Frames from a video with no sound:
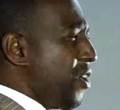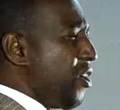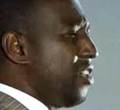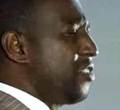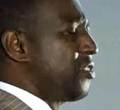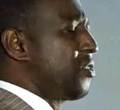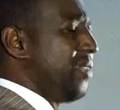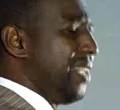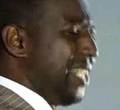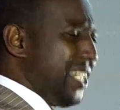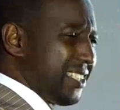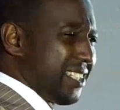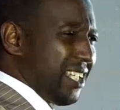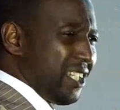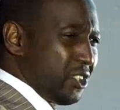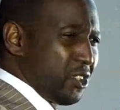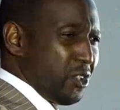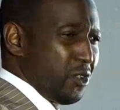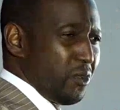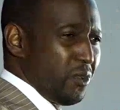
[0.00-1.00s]
are we going to
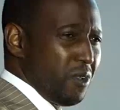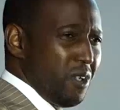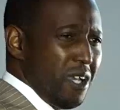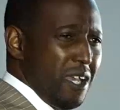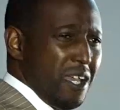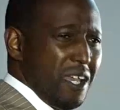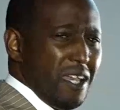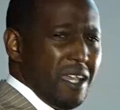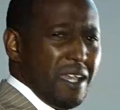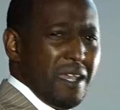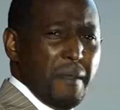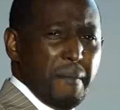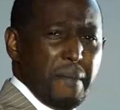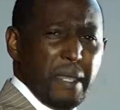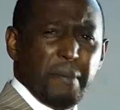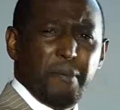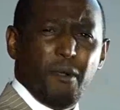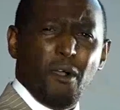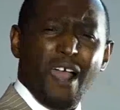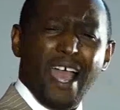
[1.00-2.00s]
listen to?
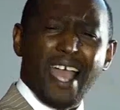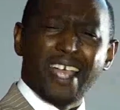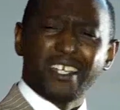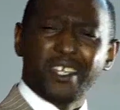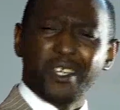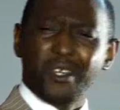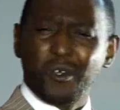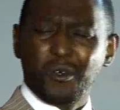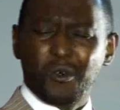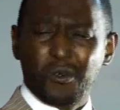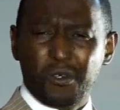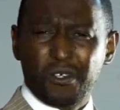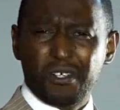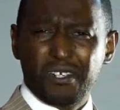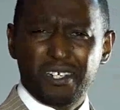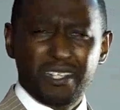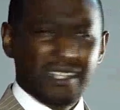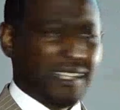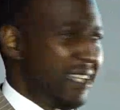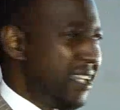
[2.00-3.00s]
People argue.
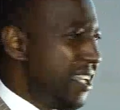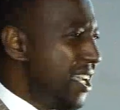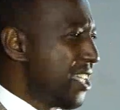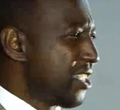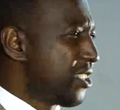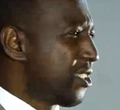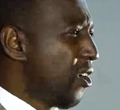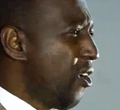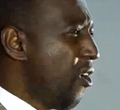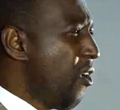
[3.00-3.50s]
And